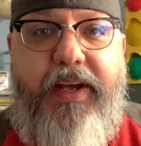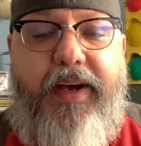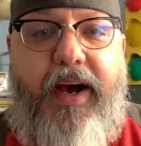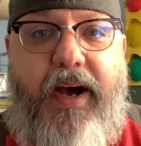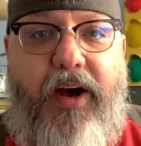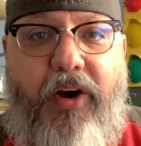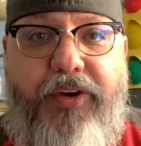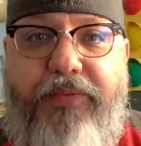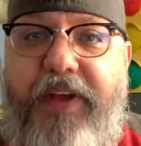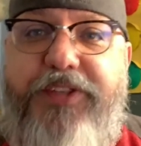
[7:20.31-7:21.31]
on
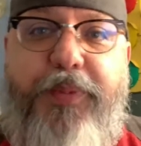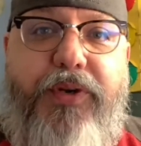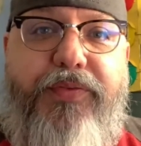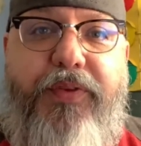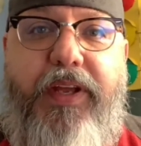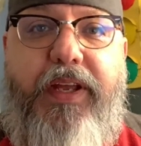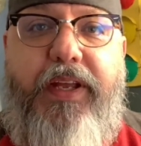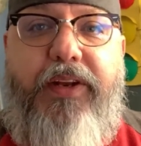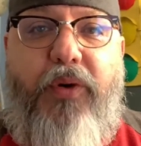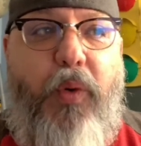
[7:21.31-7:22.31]
your Facebook
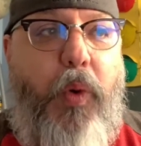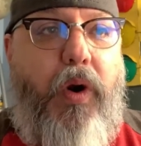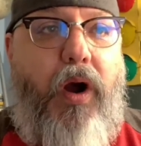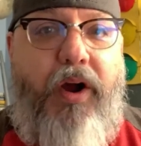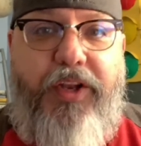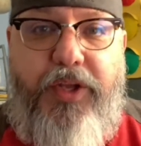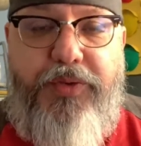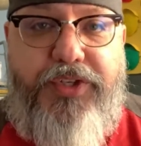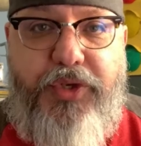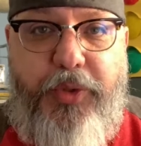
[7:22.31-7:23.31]
feed or on
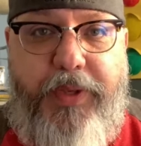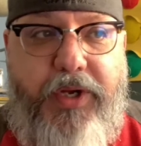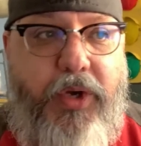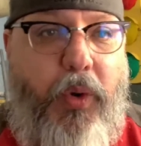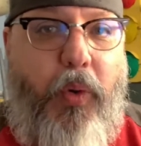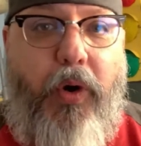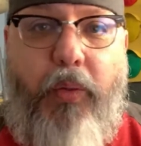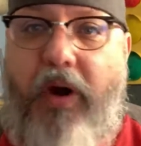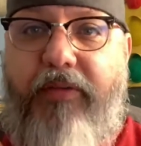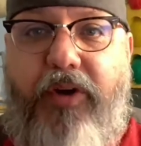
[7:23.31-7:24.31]
YouTube
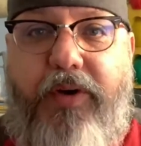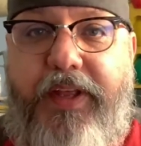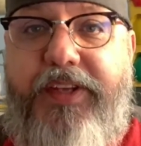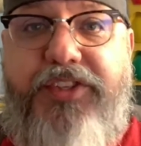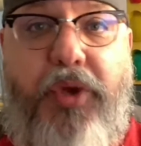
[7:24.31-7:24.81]
or wherever it is.